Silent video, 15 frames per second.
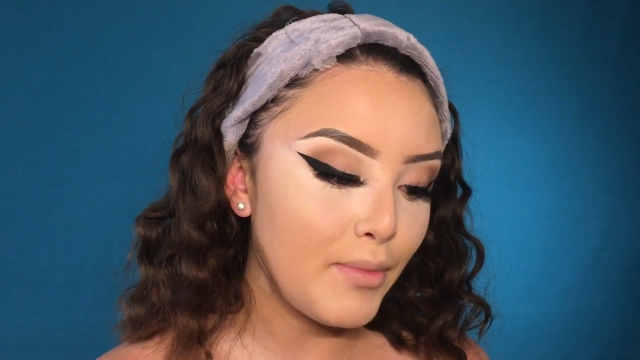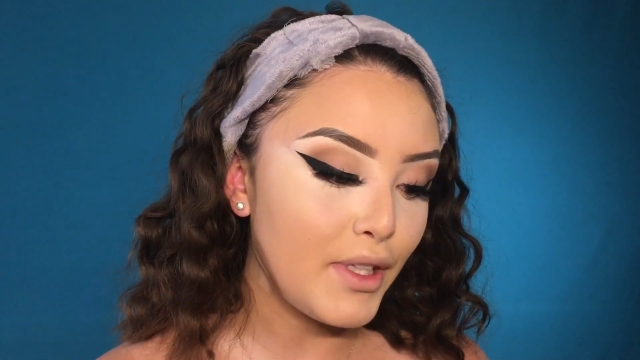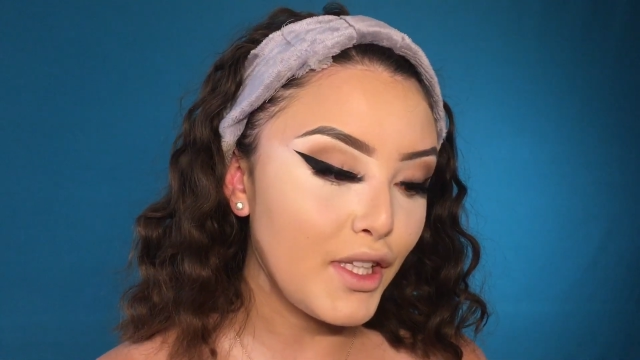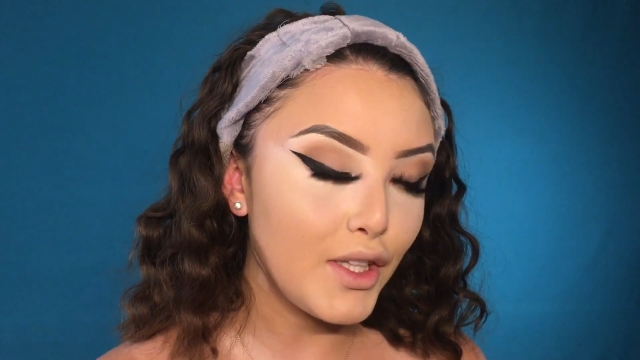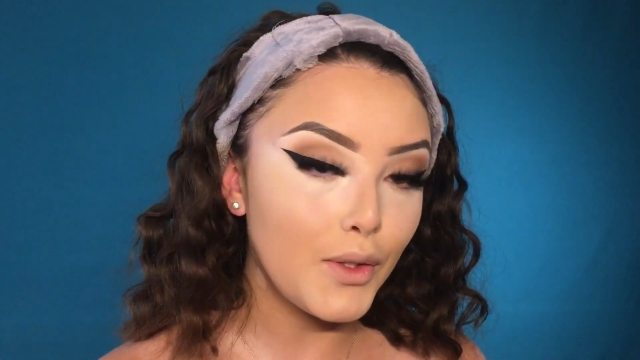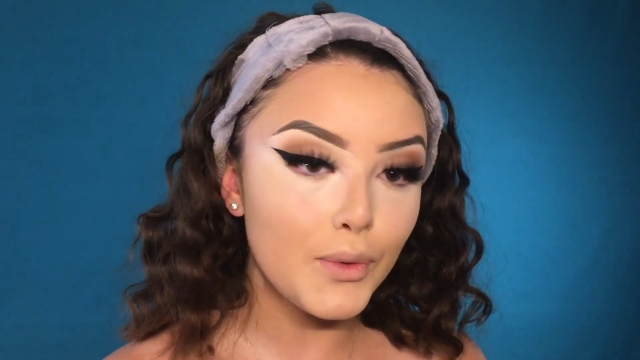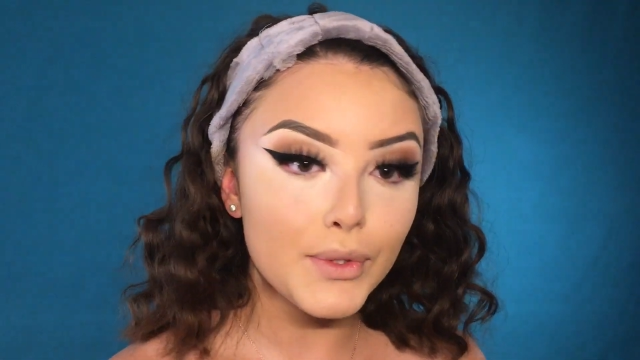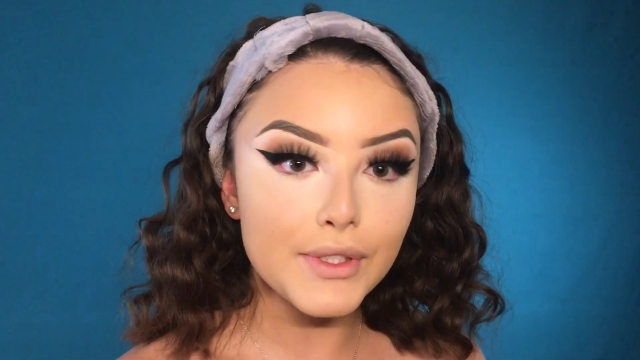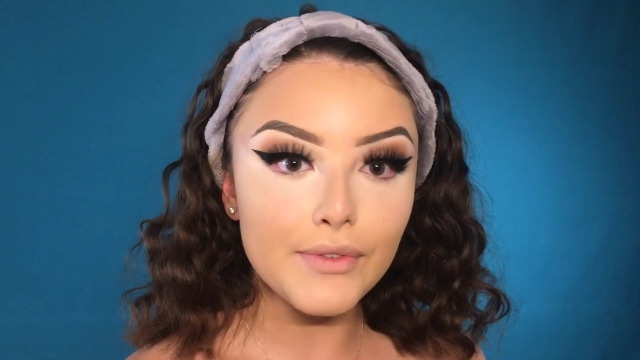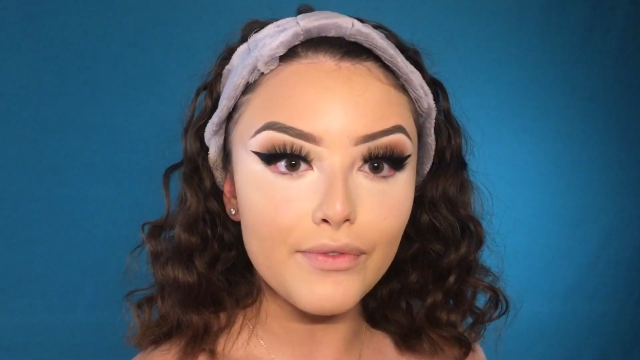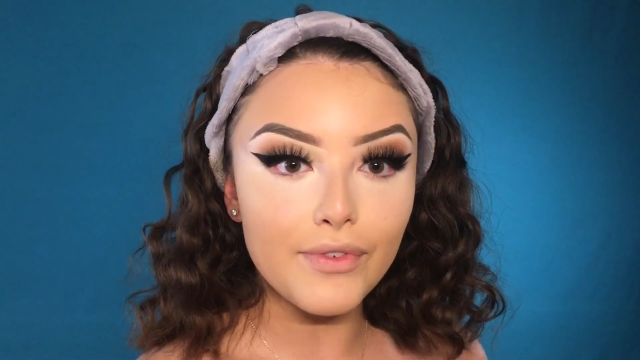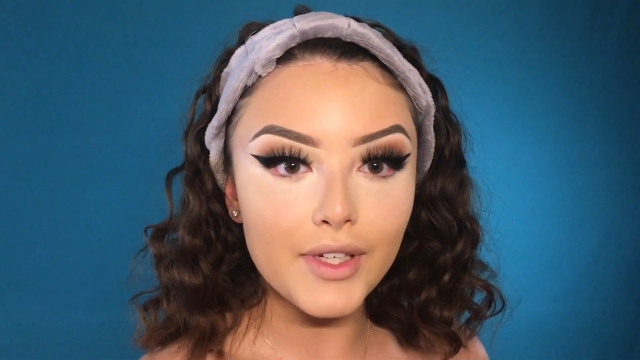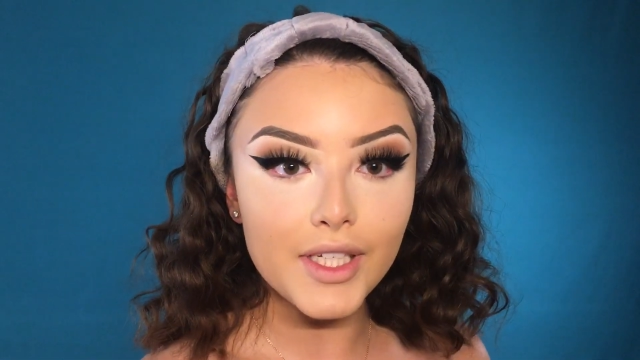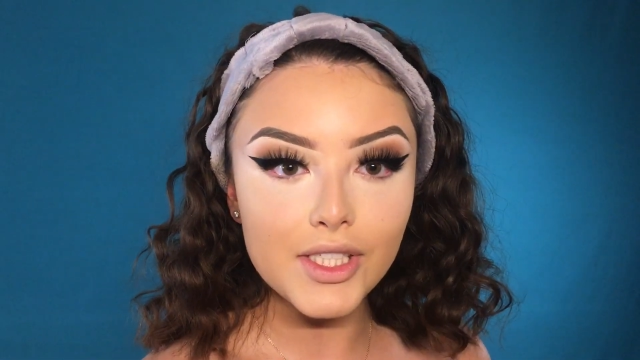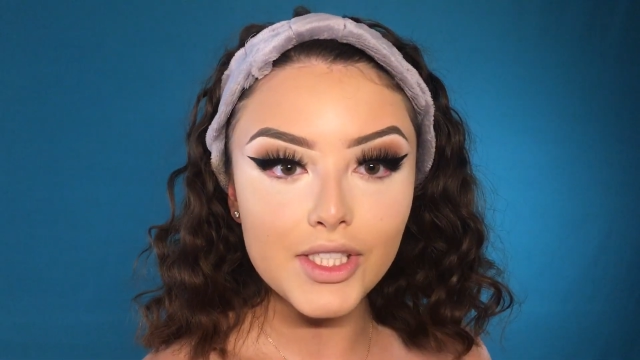Me Loose
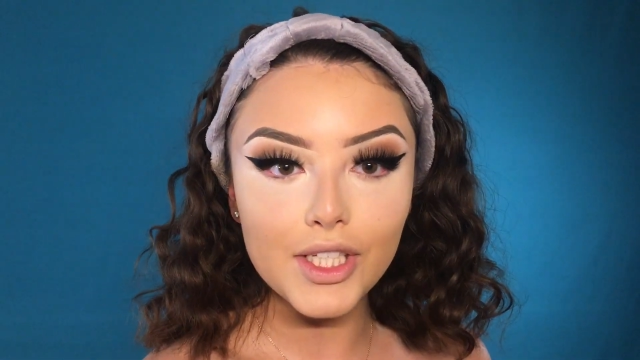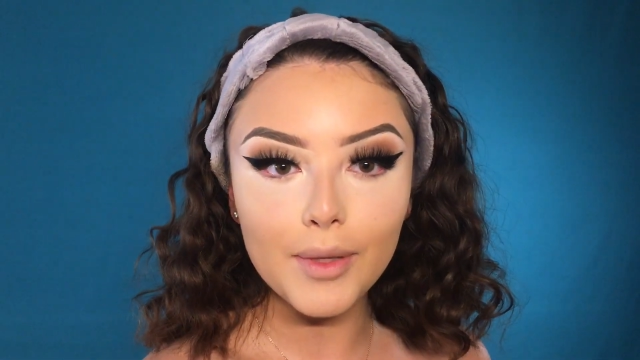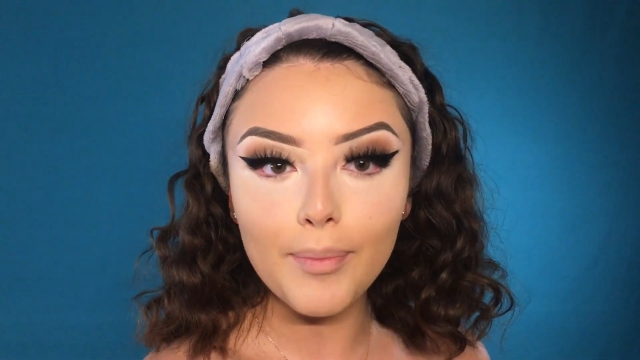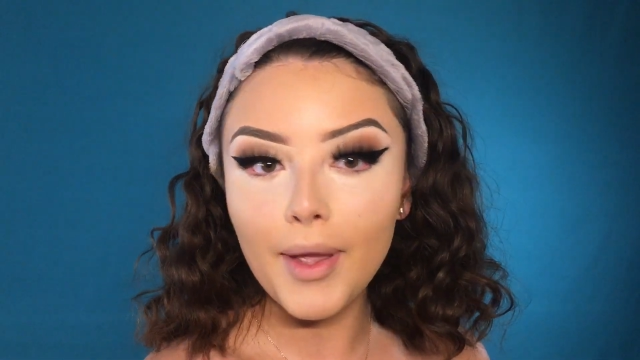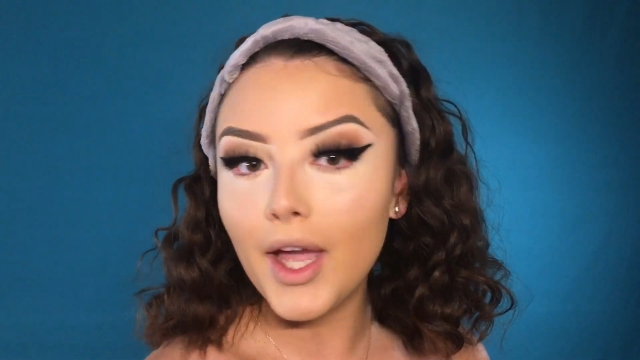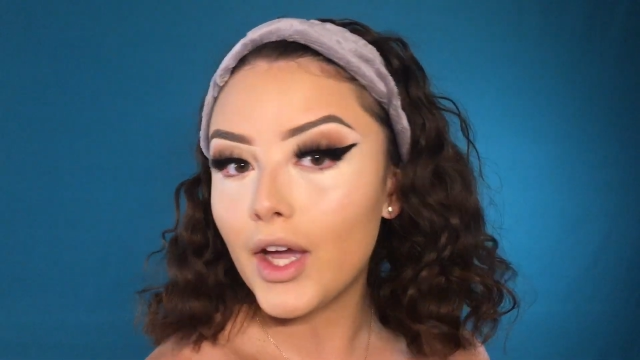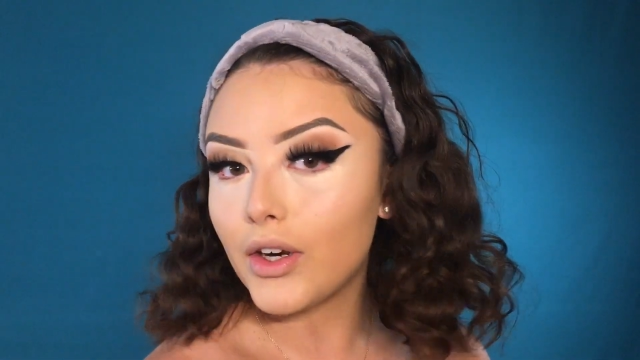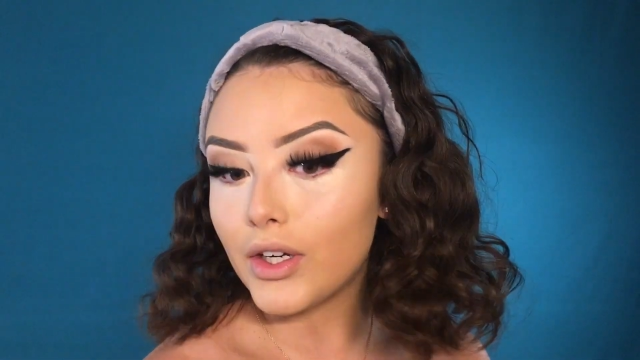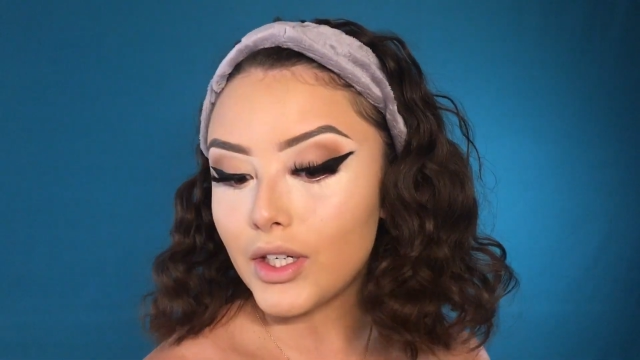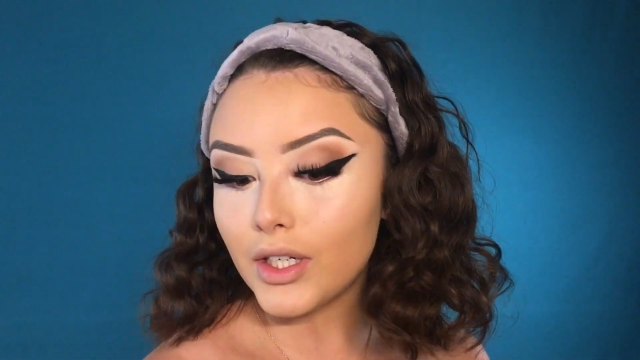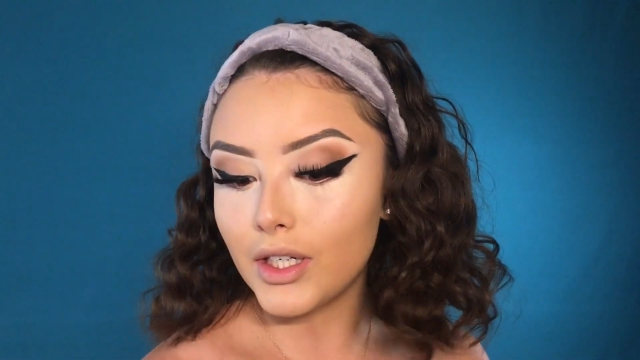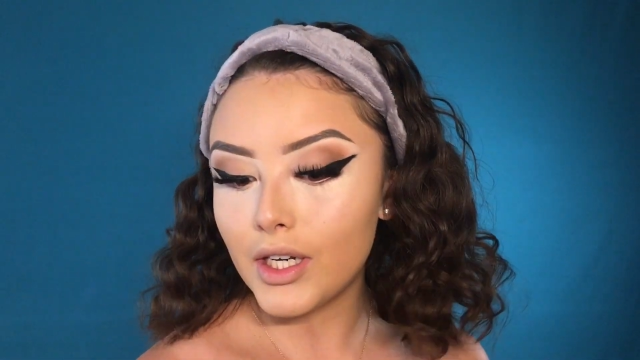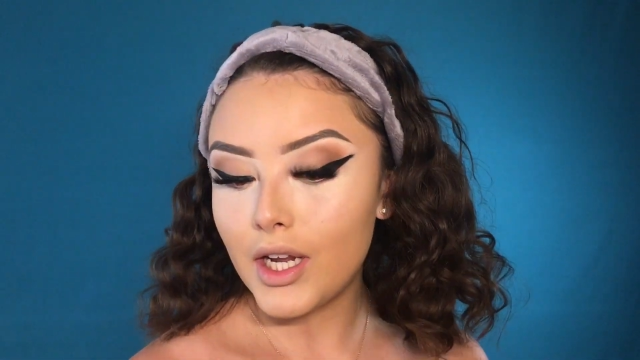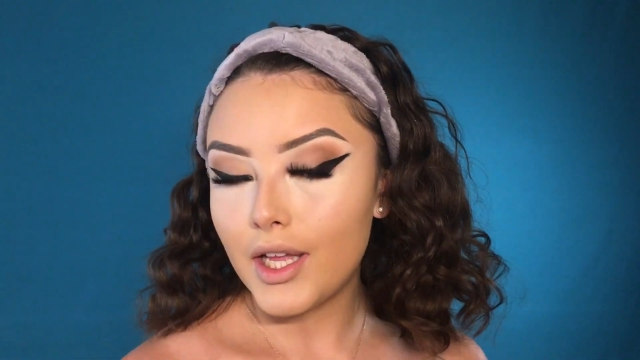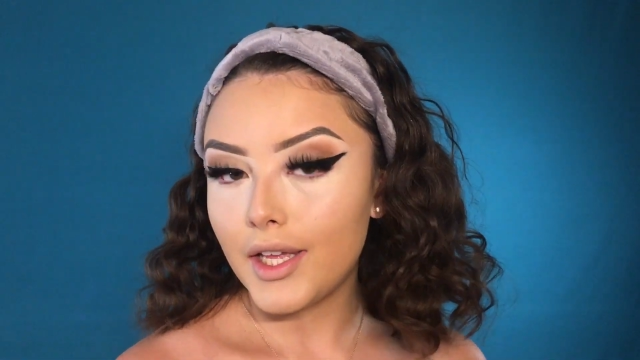Finishing
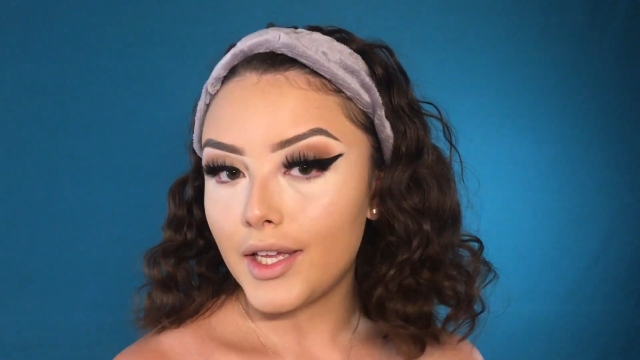Powder